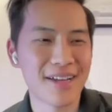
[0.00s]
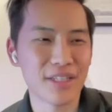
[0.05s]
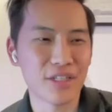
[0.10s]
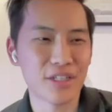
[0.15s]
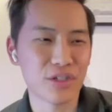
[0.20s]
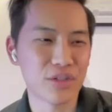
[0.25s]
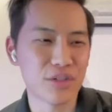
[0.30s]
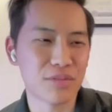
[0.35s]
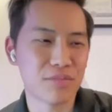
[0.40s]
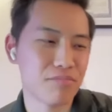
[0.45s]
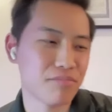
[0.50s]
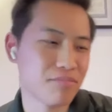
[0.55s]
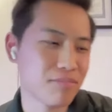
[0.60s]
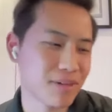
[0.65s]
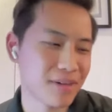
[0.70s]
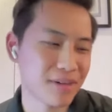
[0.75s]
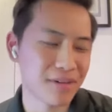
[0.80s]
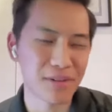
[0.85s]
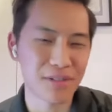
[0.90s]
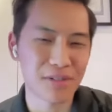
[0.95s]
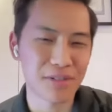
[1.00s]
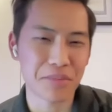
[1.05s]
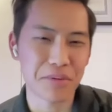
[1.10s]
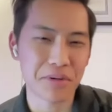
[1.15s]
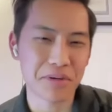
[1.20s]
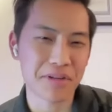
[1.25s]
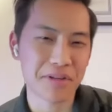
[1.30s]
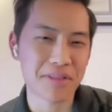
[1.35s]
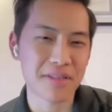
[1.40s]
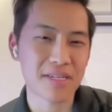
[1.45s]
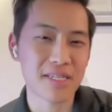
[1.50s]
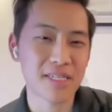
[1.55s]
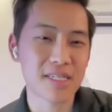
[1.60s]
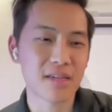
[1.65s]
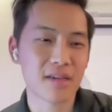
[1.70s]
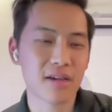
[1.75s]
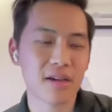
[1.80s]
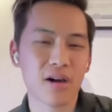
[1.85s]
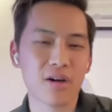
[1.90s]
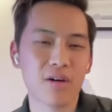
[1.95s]
There's a book on
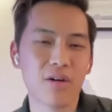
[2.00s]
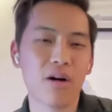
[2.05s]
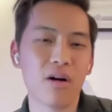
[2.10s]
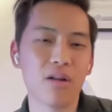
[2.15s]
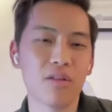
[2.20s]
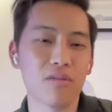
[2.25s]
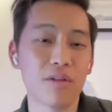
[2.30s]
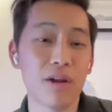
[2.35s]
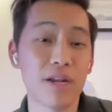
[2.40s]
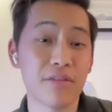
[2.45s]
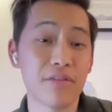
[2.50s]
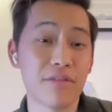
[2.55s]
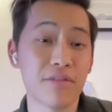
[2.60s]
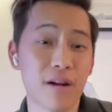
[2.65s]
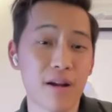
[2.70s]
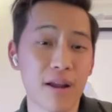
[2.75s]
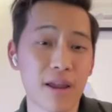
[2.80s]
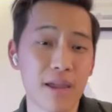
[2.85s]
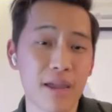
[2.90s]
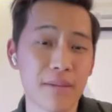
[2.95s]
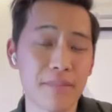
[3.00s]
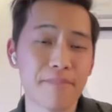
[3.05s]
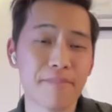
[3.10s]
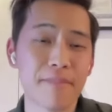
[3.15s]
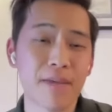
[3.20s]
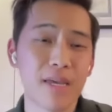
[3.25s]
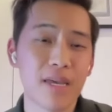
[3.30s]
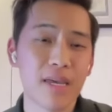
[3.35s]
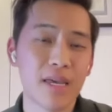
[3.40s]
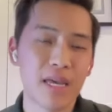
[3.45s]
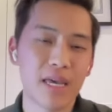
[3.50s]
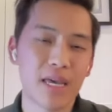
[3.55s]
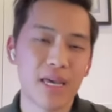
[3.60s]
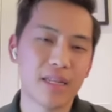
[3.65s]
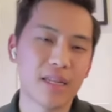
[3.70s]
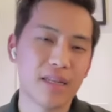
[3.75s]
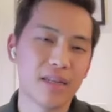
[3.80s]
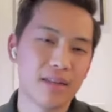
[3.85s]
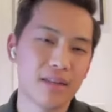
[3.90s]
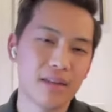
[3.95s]
this called Ready, Fire, Aim,
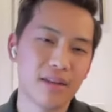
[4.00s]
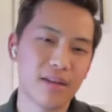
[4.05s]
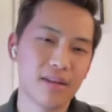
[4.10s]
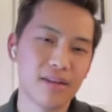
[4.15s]
and